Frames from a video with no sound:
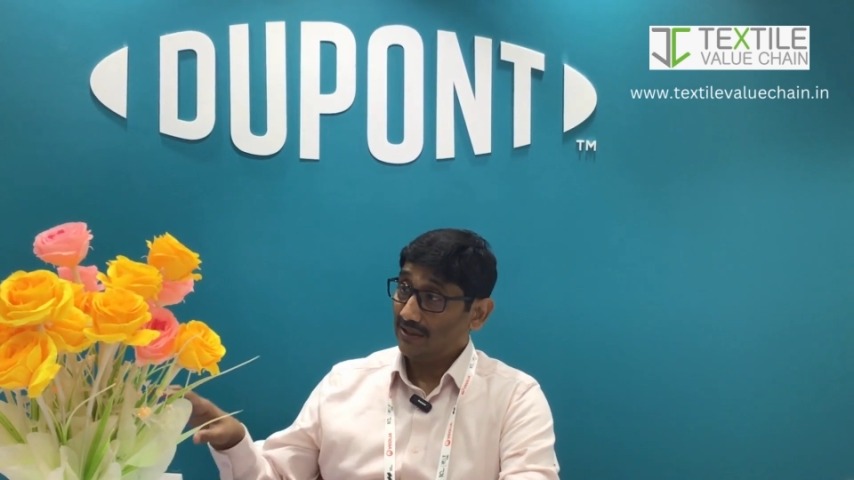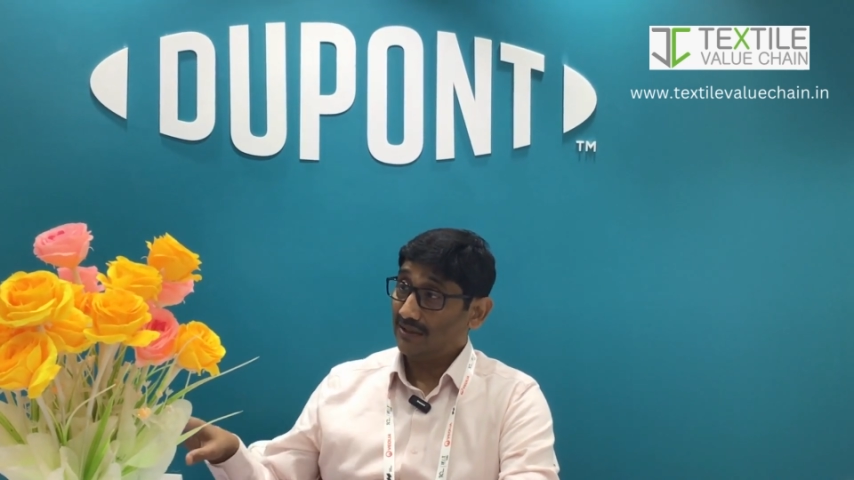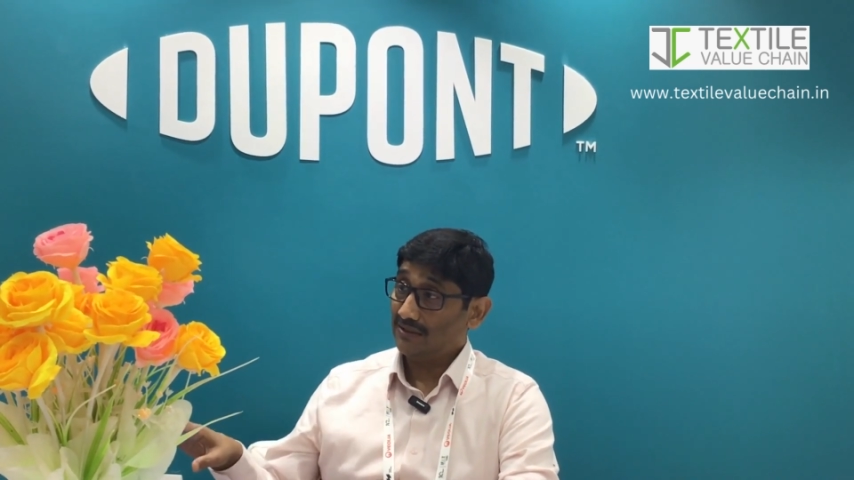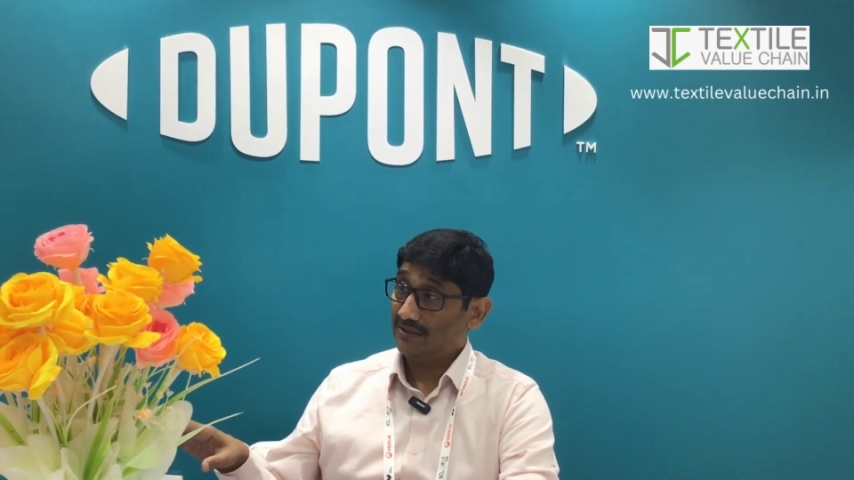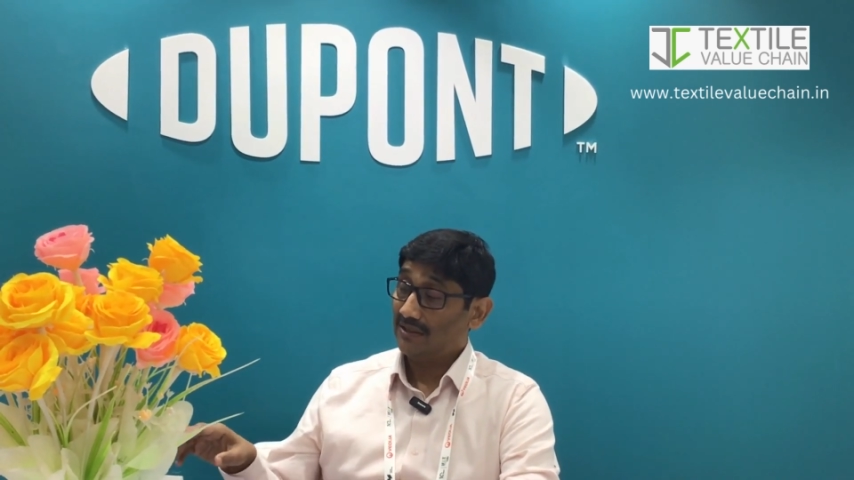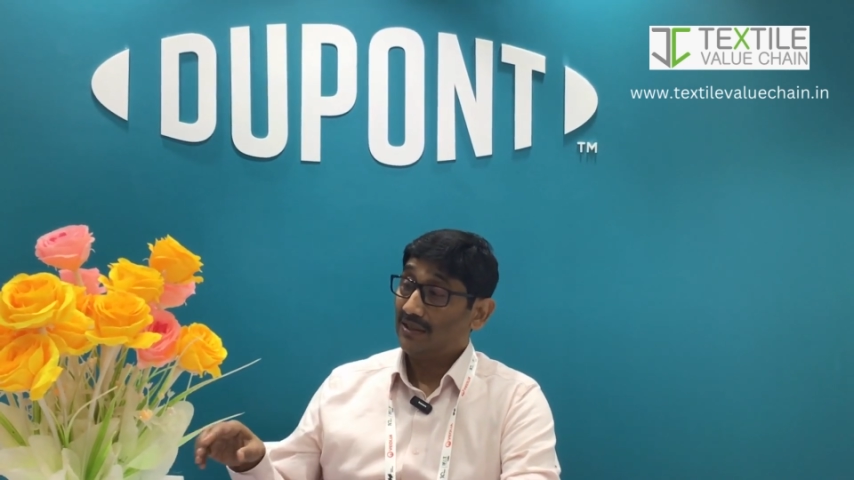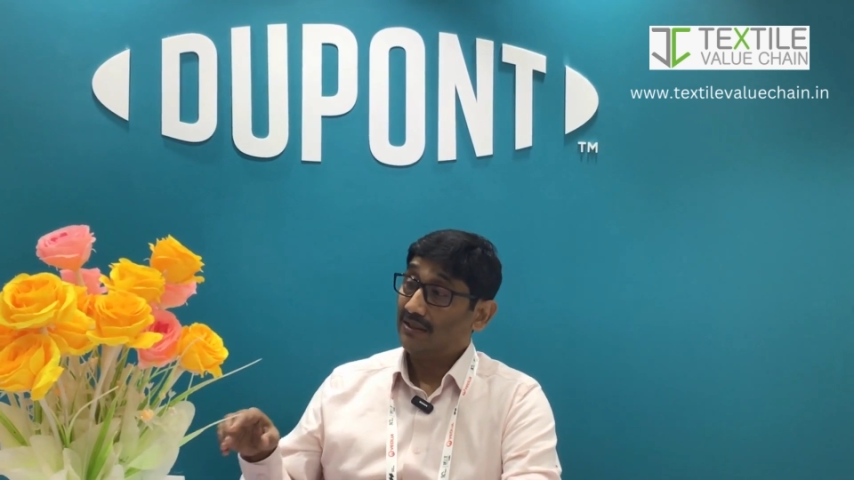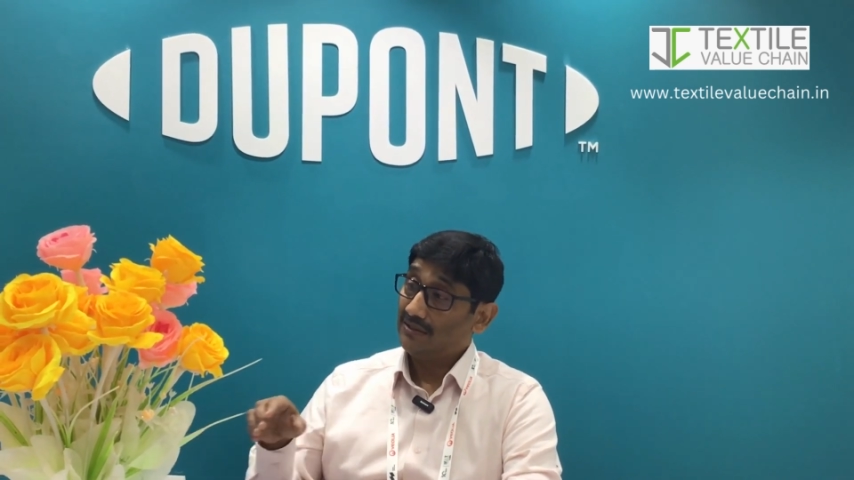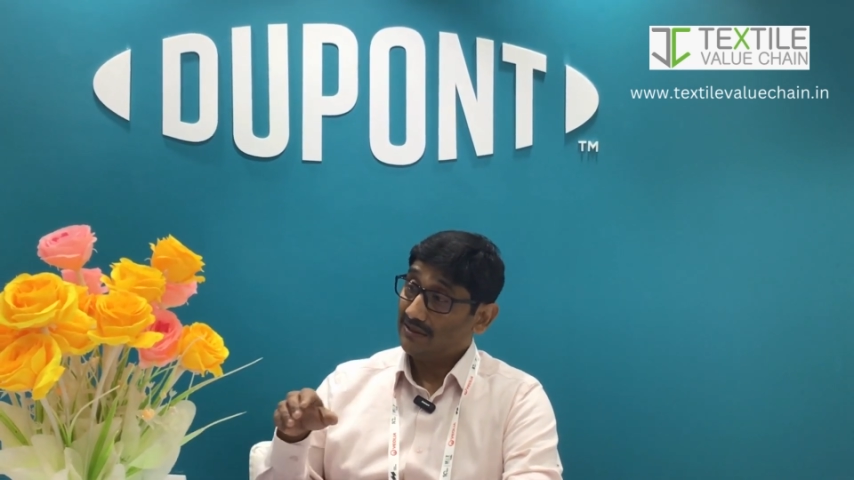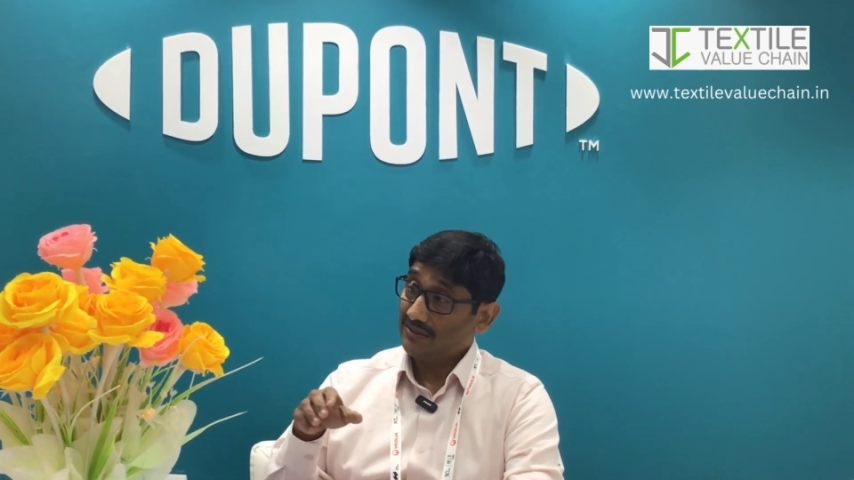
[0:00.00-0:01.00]
others
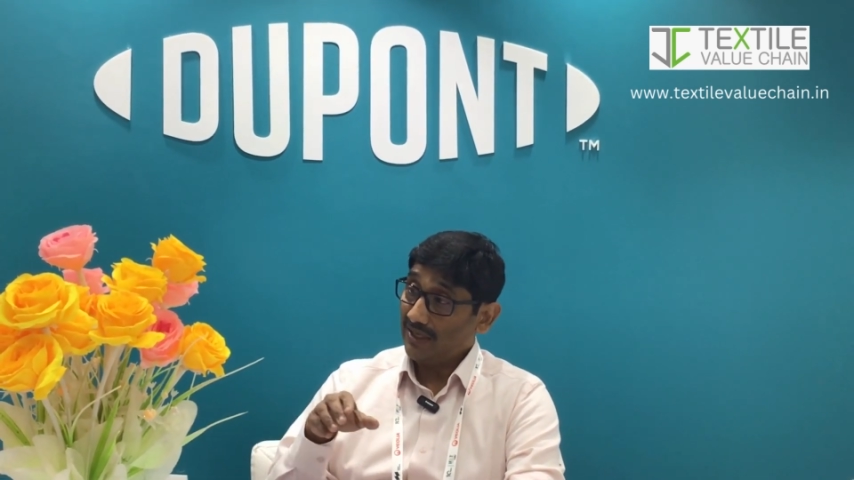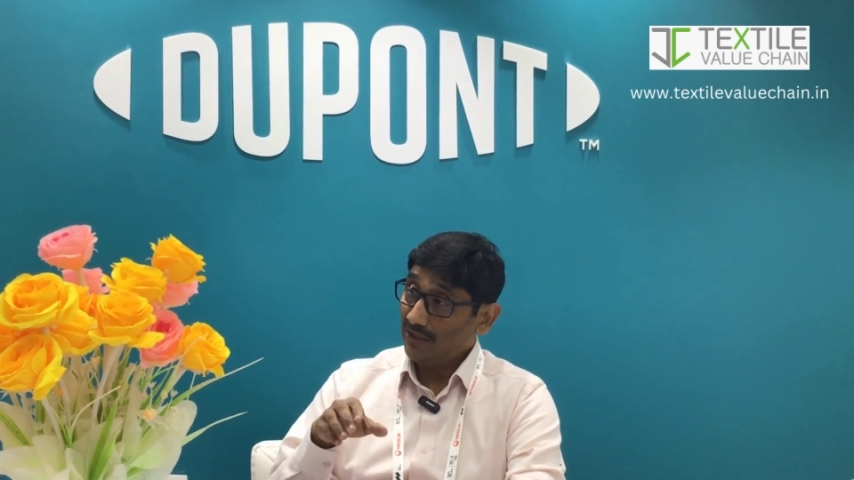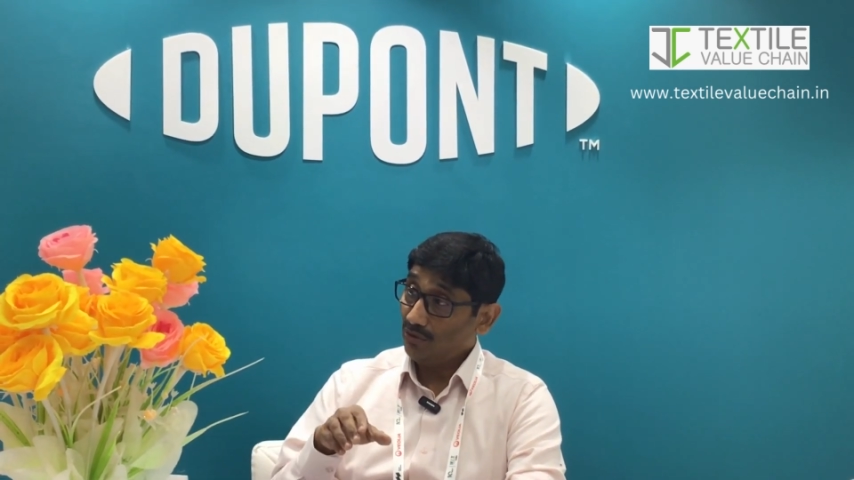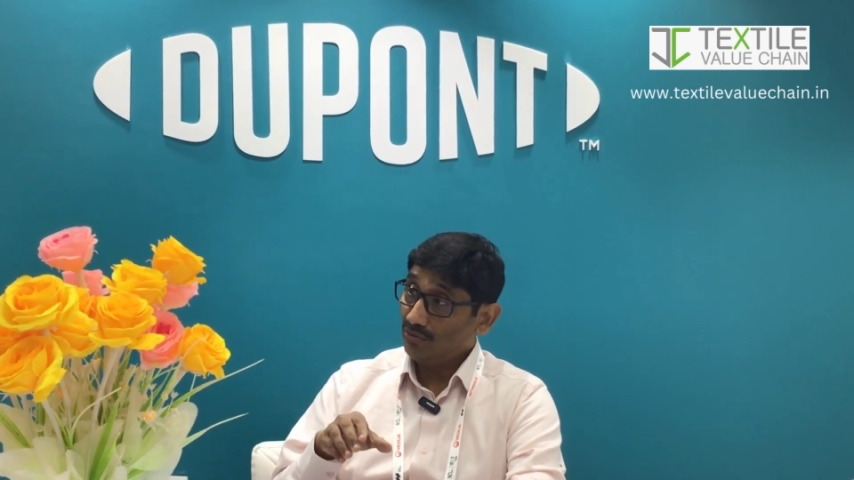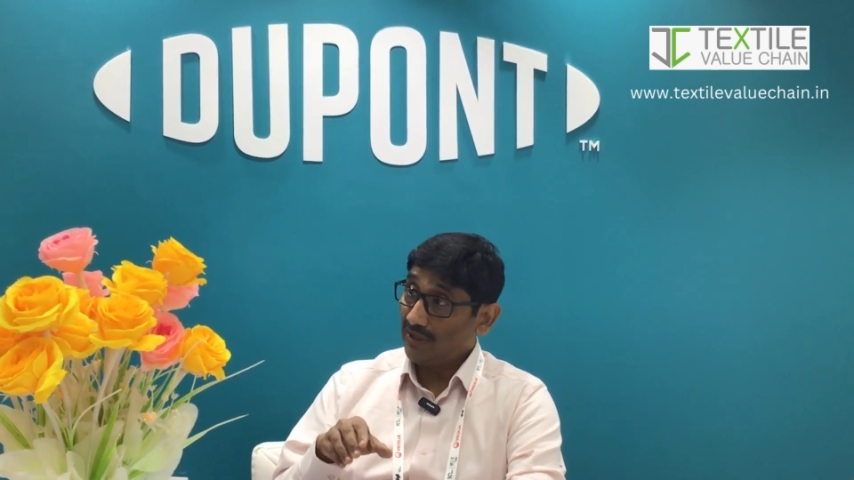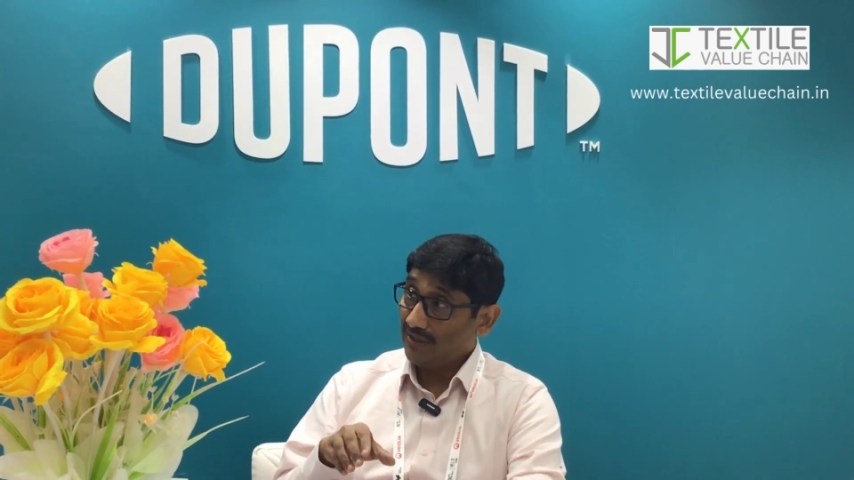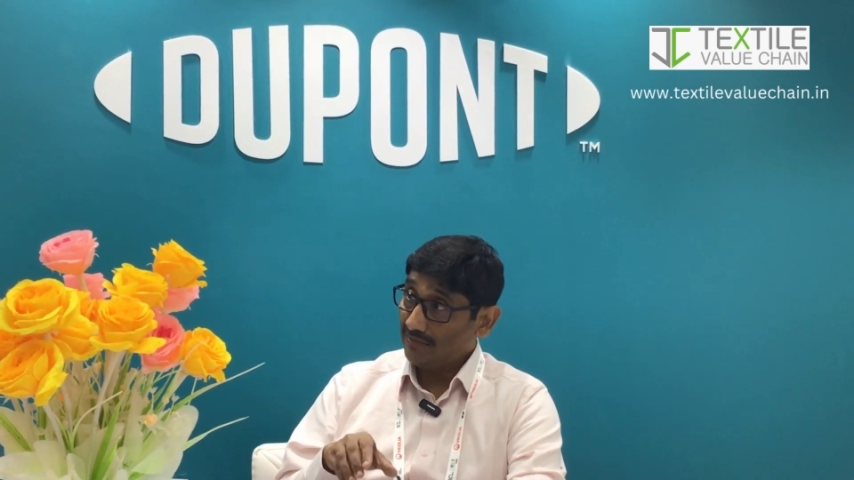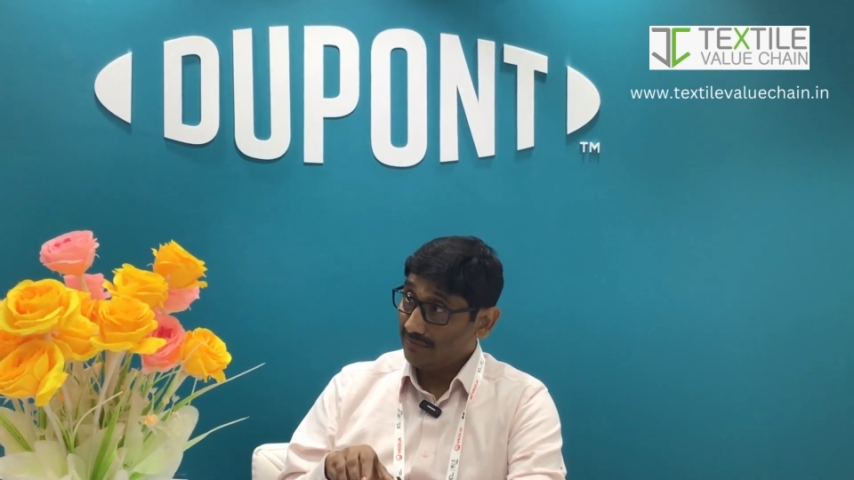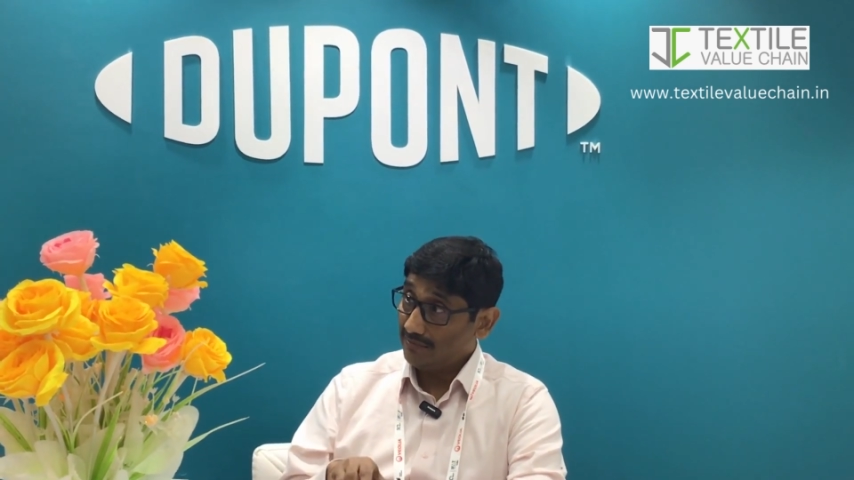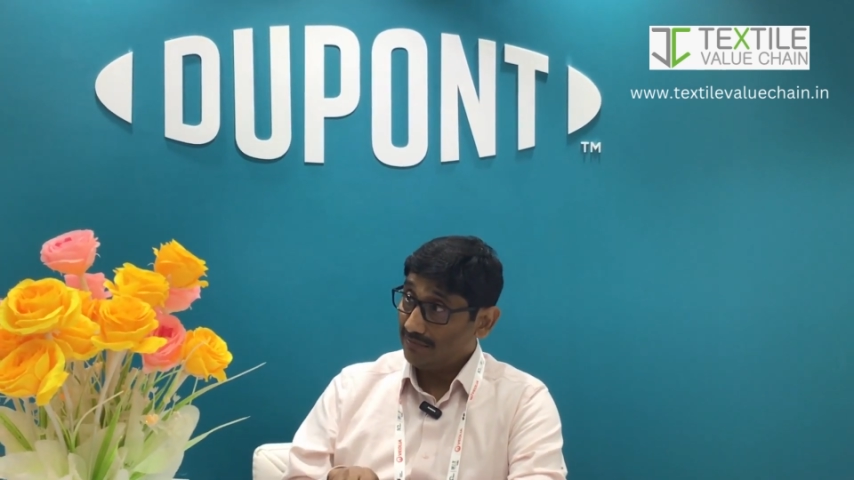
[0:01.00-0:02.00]
tend to
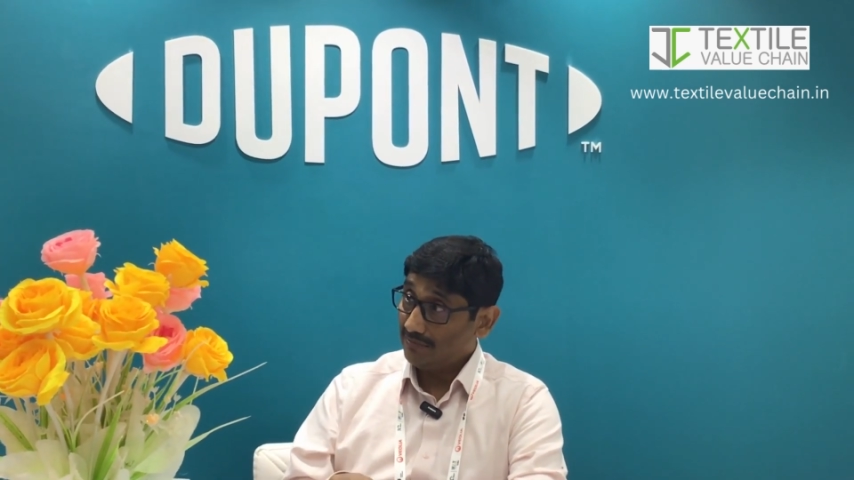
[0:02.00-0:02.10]
then